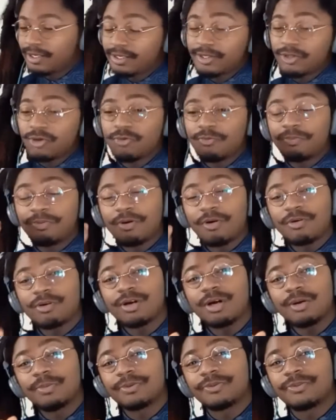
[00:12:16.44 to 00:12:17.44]
You broke
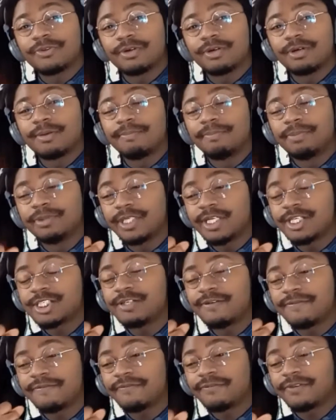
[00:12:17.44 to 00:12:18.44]
up with her, but then
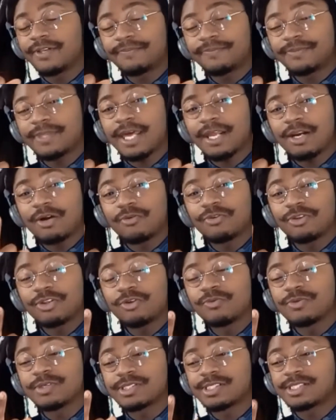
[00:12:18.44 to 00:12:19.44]
she flipped that on
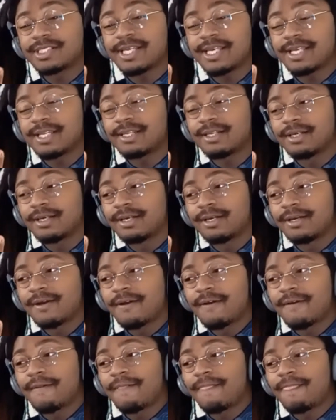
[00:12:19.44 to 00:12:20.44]
you and said
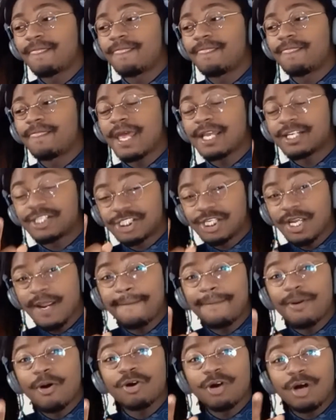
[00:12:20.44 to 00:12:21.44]
that she
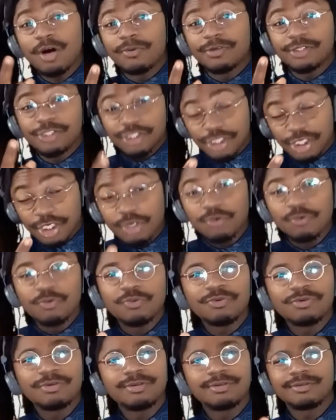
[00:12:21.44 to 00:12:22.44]
broke up with you.
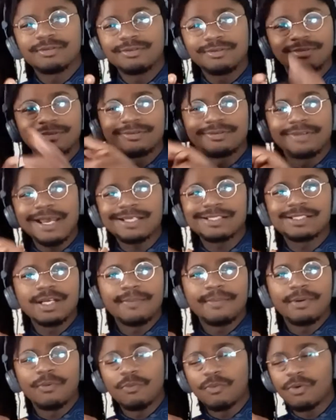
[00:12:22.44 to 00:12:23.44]
That's
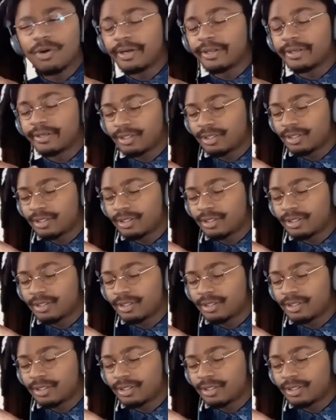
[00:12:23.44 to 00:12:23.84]
number one.